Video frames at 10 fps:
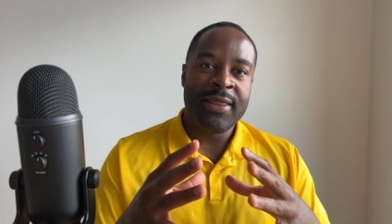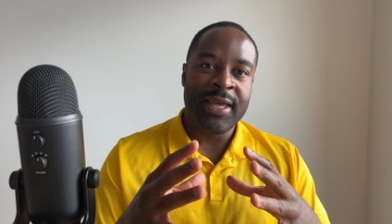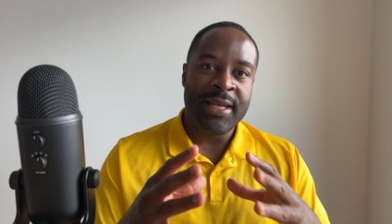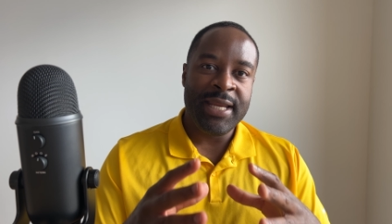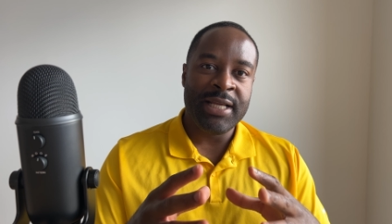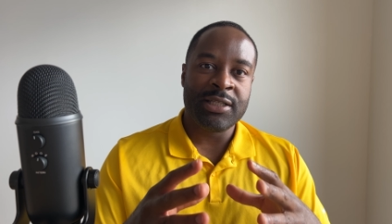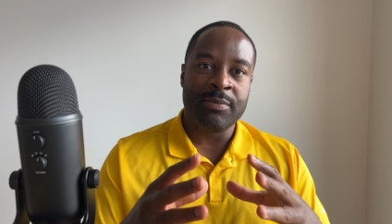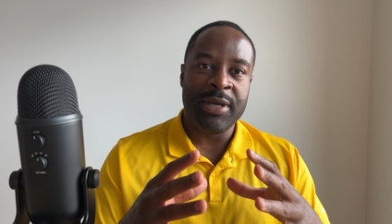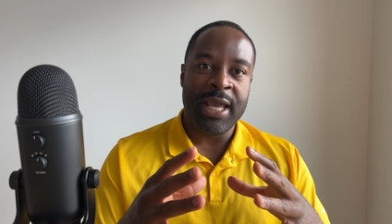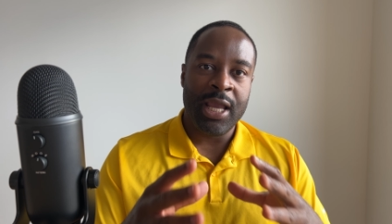They need to
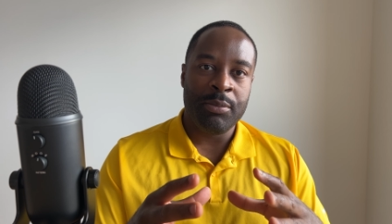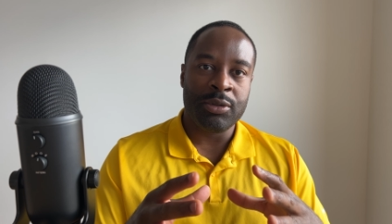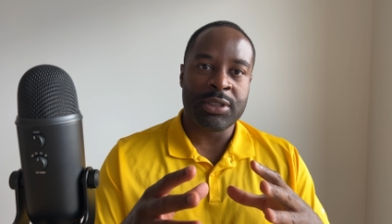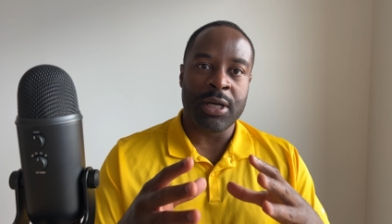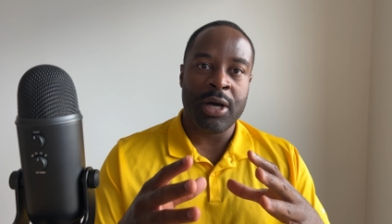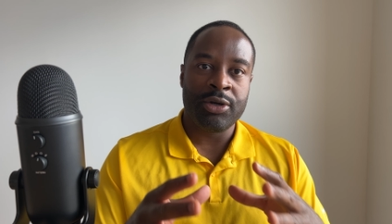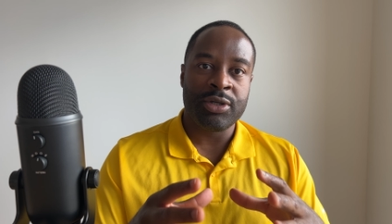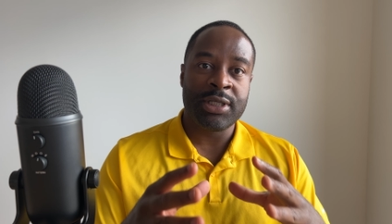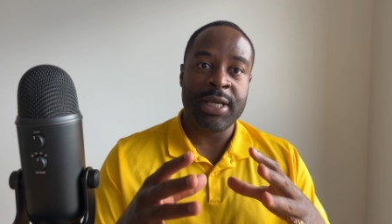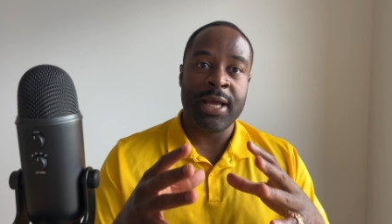be able to
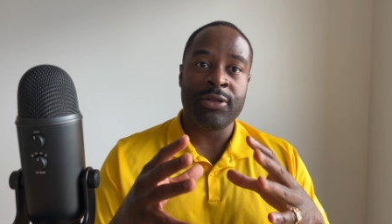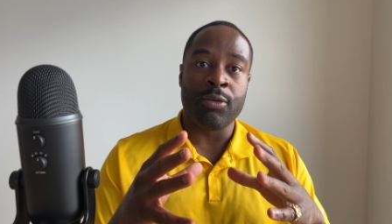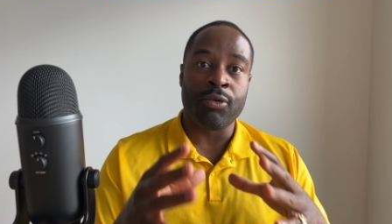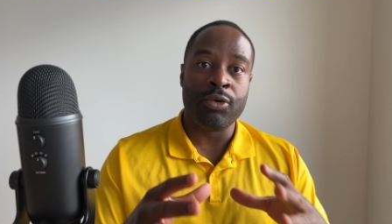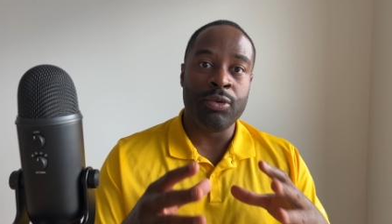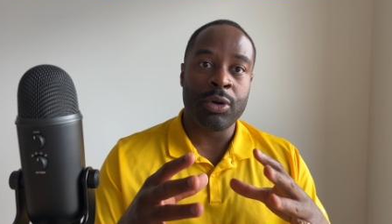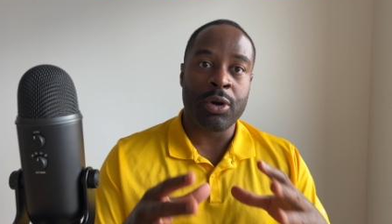understand the root